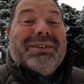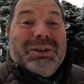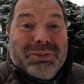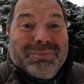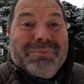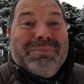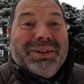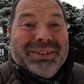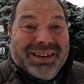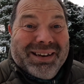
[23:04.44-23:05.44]
Couldn't
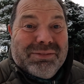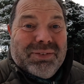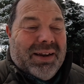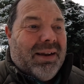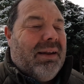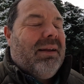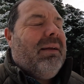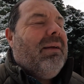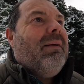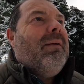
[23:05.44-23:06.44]
believe it.
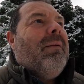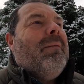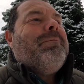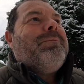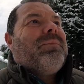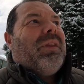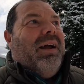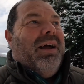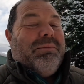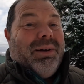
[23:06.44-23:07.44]

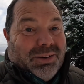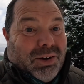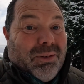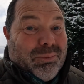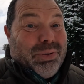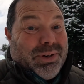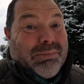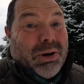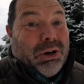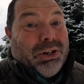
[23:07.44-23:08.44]
Got pretty
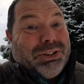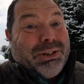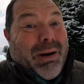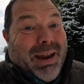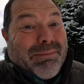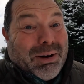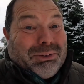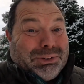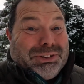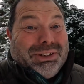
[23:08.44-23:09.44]

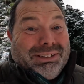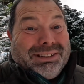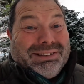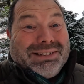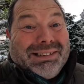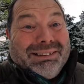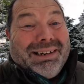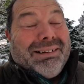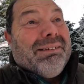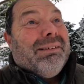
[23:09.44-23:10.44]
emotional, I can tell
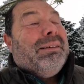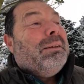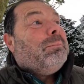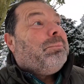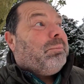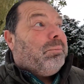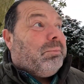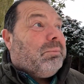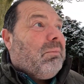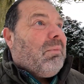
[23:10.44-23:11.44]
you.
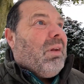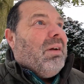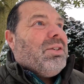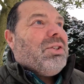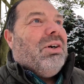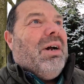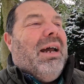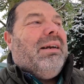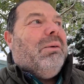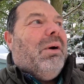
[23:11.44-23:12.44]
So
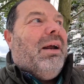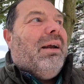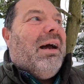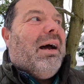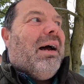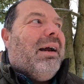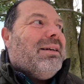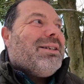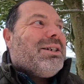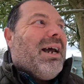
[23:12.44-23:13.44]
anyway, I
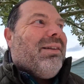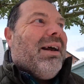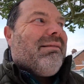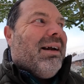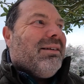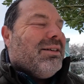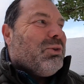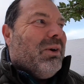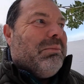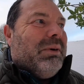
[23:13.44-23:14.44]
sat there, had
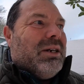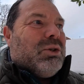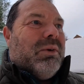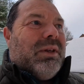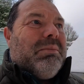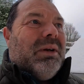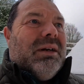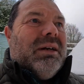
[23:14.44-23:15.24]
20 minutes with them,